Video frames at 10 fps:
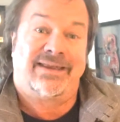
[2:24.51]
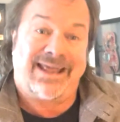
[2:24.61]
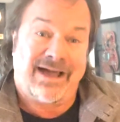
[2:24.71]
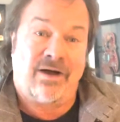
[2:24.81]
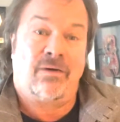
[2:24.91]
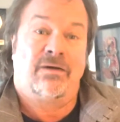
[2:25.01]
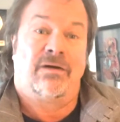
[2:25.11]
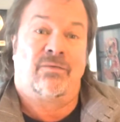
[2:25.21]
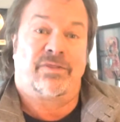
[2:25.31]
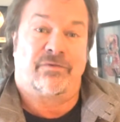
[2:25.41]
now
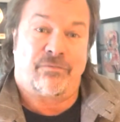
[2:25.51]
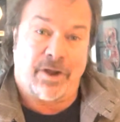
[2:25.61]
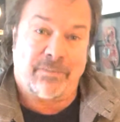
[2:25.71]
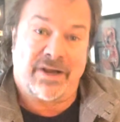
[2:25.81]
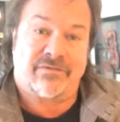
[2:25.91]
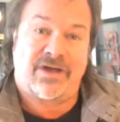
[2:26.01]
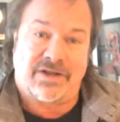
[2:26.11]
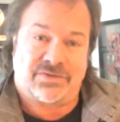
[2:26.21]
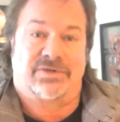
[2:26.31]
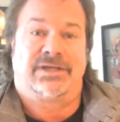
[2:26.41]
with the frontman of
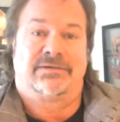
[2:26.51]
country.